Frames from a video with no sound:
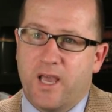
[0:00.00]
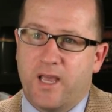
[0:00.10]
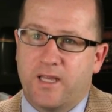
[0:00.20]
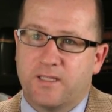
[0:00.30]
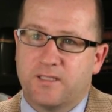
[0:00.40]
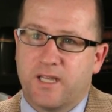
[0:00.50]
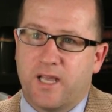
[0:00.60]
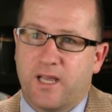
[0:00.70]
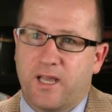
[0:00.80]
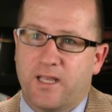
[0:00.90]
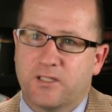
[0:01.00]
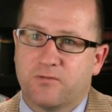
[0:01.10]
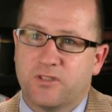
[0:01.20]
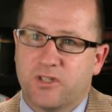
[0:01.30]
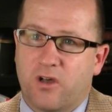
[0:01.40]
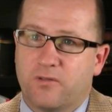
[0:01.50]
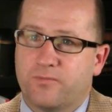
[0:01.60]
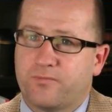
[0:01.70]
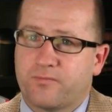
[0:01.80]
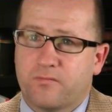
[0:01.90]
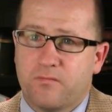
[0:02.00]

And as a result,